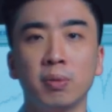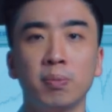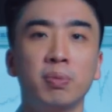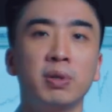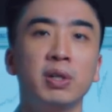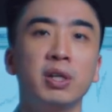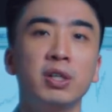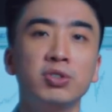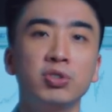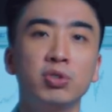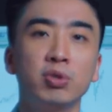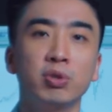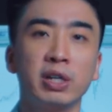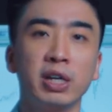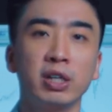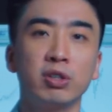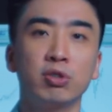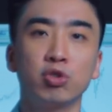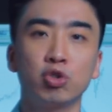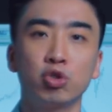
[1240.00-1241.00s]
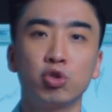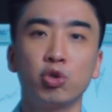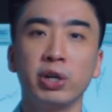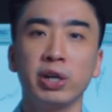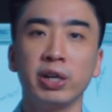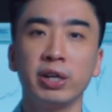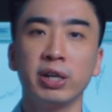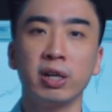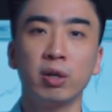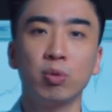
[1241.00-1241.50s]
Plus, you get to
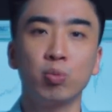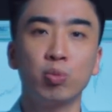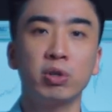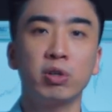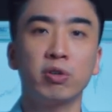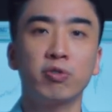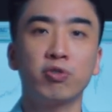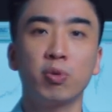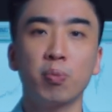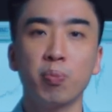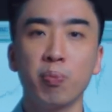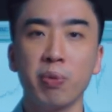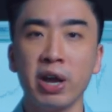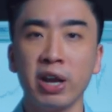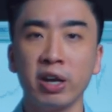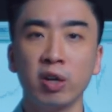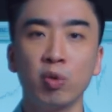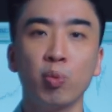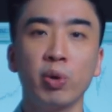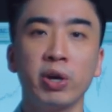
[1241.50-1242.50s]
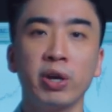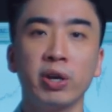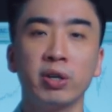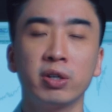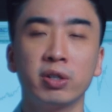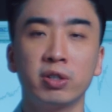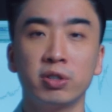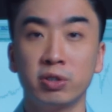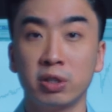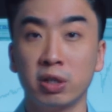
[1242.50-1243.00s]
trade and work from anywhere
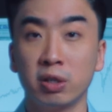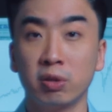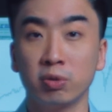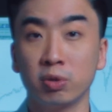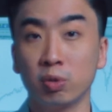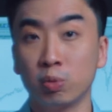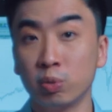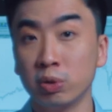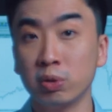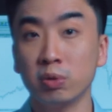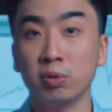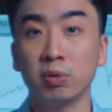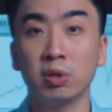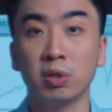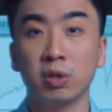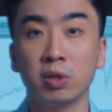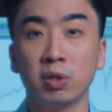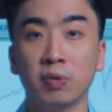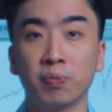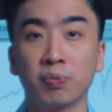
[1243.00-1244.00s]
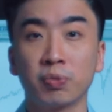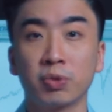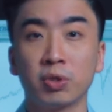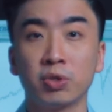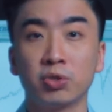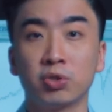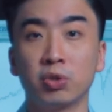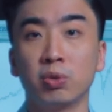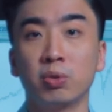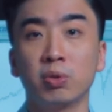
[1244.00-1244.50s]
around the world.
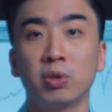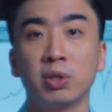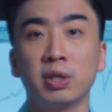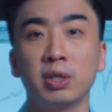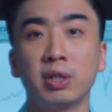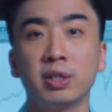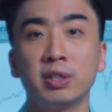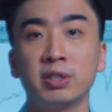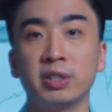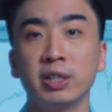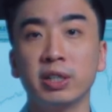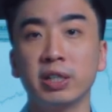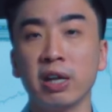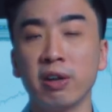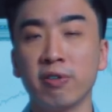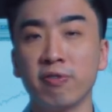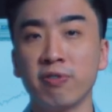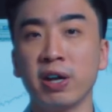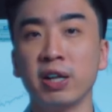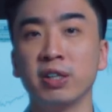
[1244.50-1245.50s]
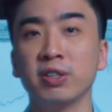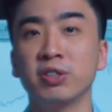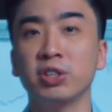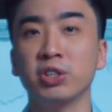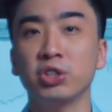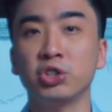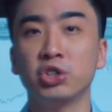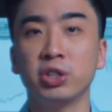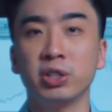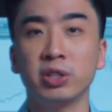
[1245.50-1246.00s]
So, take
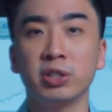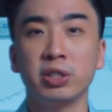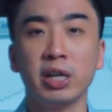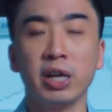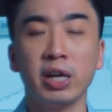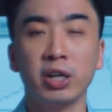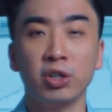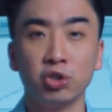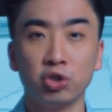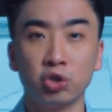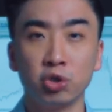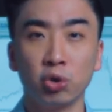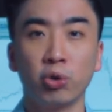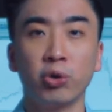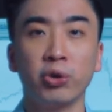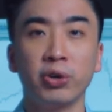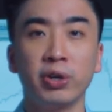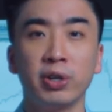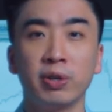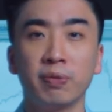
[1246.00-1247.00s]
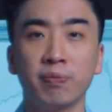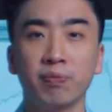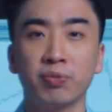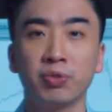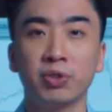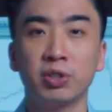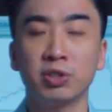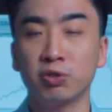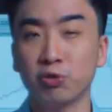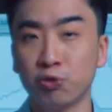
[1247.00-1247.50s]
advantage and enjoy
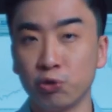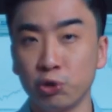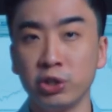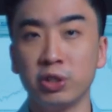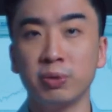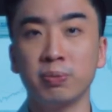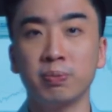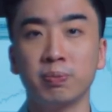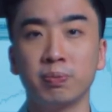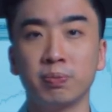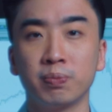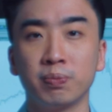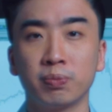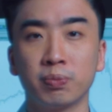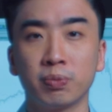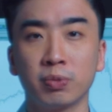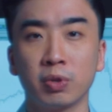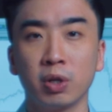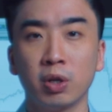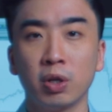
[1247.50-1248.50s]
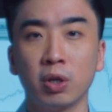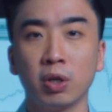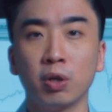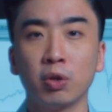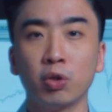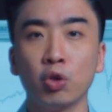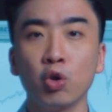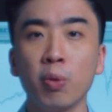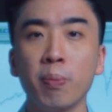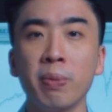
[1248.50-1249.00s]
this freedom.
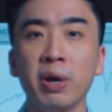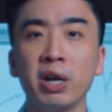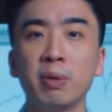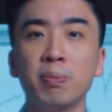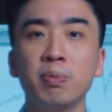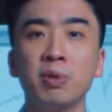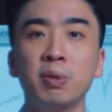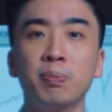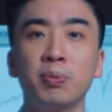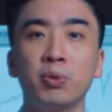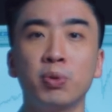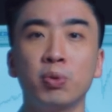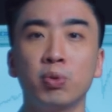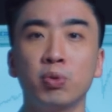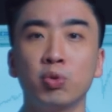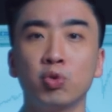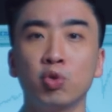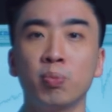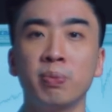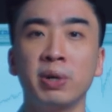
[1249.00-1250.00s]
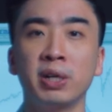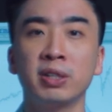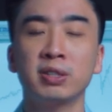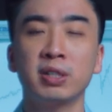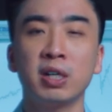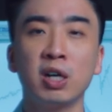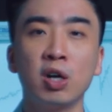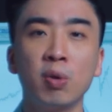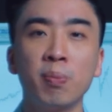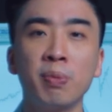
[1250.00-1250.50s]
Not many people, no
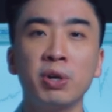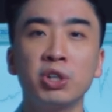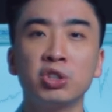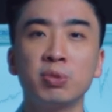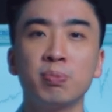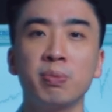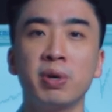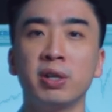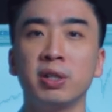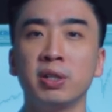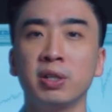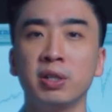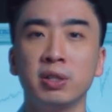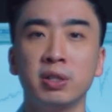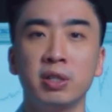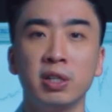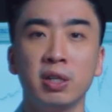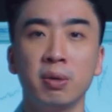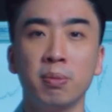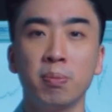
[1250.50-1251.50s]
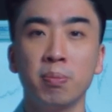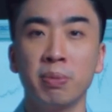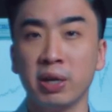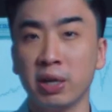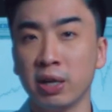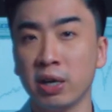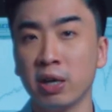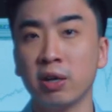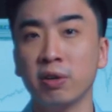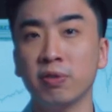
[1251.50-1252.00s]
matter how much money they
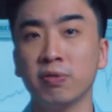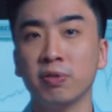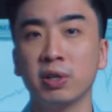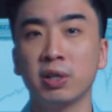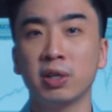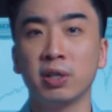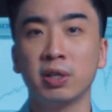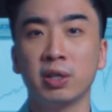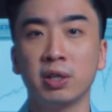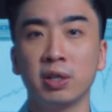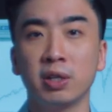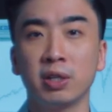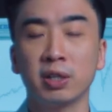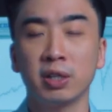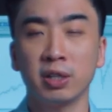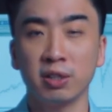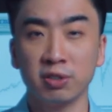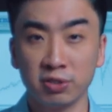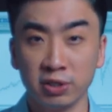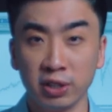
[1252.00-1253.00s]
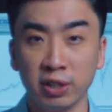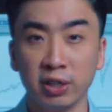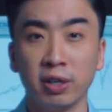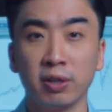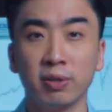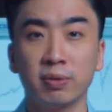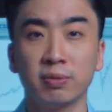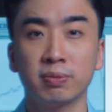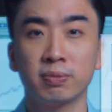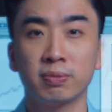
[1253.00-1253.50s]
may have, can say that.